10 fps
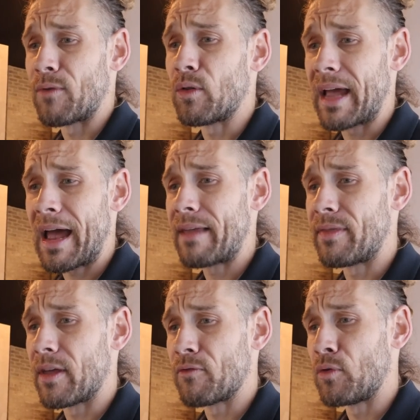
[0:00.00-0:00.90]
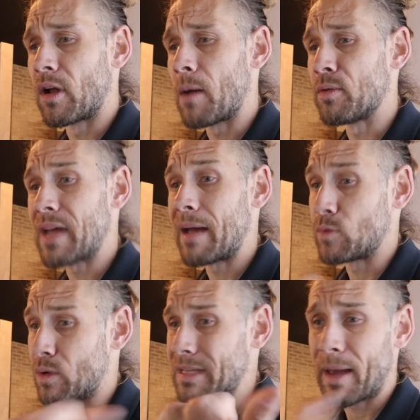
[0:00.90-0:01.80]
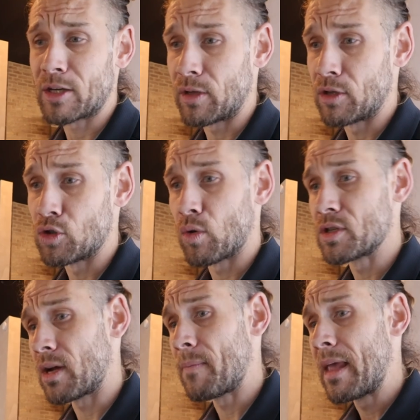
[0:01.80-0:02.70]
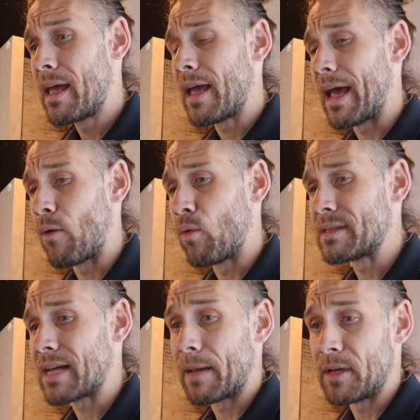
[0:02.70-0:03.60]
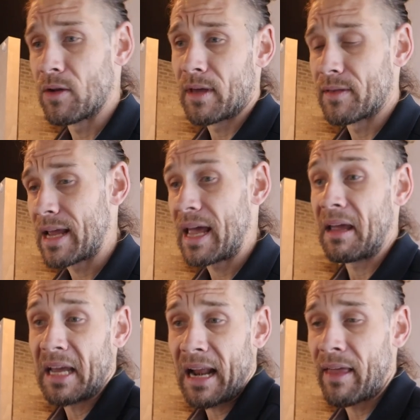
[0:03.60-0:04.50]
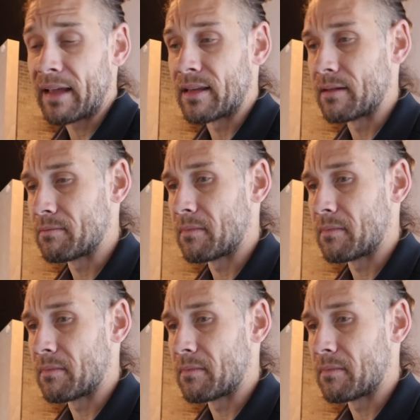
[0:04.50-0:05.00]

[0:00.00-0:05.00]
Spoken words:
I've only had their food a couple times, one time actually in Georgia, and one time here the other day, and I liked it.